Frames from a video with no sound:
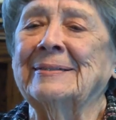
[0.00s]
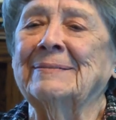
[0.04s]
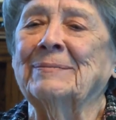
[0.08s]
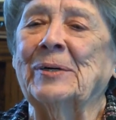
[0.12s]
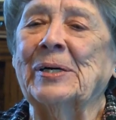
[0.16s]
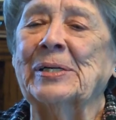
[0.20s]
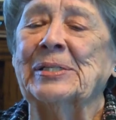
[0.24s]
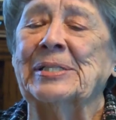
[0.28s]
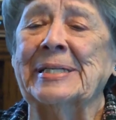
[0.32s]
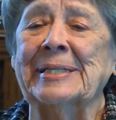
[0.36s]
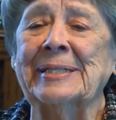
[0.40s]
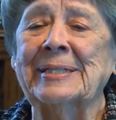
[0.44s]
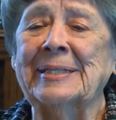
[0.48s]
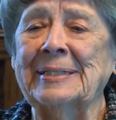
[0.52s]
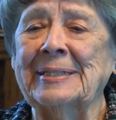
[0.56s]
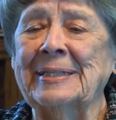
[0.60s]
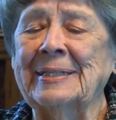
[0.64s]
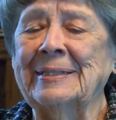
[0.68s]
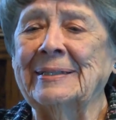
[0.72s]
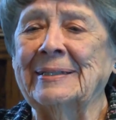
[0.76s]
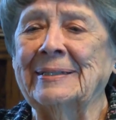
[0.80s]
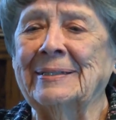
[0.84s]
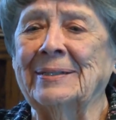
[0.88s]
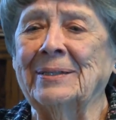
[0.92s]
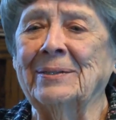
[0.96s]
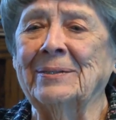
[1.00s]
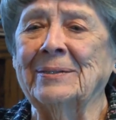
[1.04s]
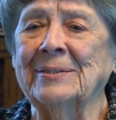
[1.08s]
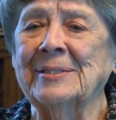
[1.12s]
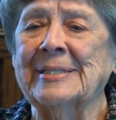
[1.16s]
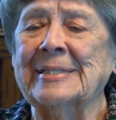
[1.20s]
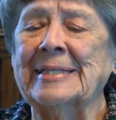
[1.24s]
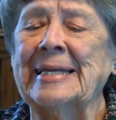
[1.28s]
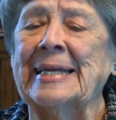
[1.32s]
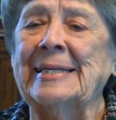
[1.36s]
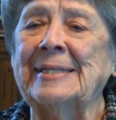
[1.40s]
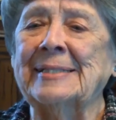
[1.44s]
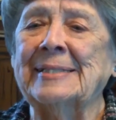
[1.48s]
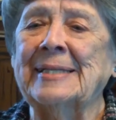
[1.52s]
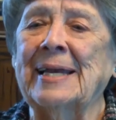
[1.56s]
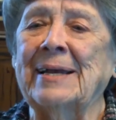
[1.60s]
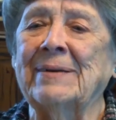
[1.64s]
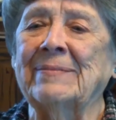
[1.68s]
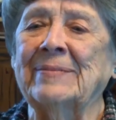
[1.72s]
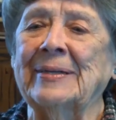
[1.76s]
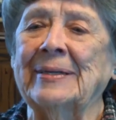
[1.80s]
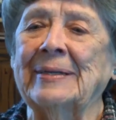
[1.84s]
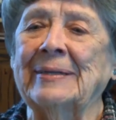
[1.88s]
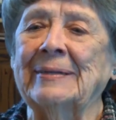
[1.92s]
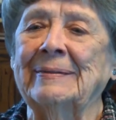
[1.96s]
in Washington, all states
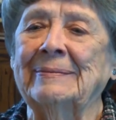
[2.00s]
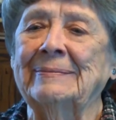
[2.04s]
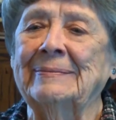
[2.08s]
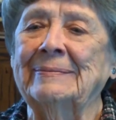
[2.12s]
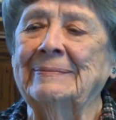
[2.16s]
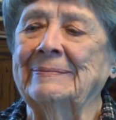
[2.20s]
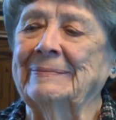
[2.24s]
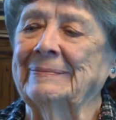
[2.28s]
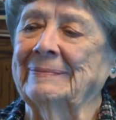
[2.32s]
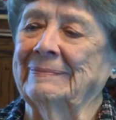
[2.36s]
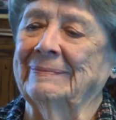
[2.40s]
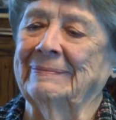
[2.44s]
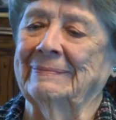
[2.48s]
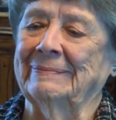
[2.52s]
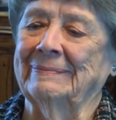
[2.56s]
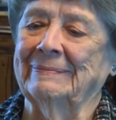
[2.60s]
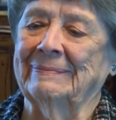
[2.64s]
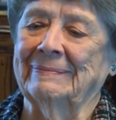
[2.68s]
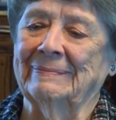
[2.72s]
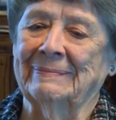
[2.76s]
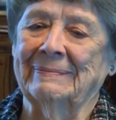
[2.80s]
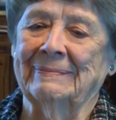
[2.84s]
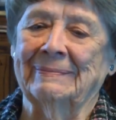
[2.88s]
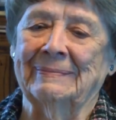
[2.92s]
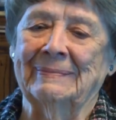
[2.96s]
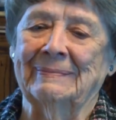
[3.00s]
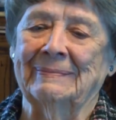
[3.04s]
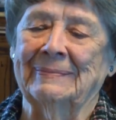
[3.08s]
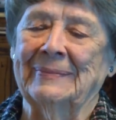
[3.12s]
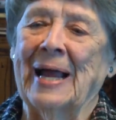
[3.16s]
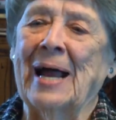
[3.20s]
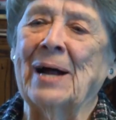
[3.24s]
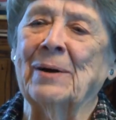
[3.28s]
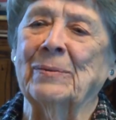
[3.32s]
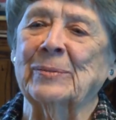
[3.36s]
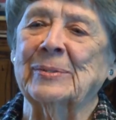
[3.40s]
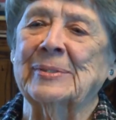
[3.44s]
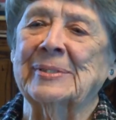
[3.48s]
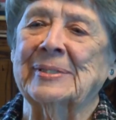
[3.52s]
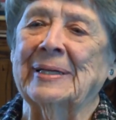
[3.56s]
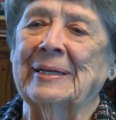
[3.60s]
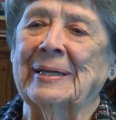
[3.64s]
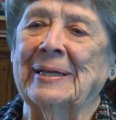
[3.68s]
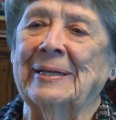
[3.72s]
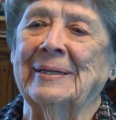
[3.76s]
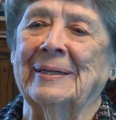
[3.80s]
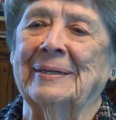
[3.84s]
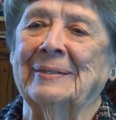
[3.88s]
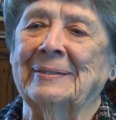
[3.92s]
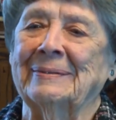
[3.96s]
have a house,
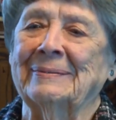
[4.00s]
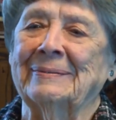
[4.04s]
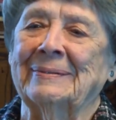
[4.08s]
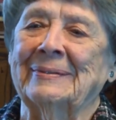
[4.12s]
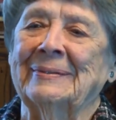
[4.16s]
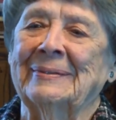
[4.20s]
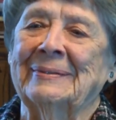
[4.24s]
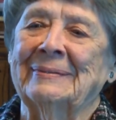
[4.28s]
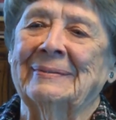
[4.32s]
a uh,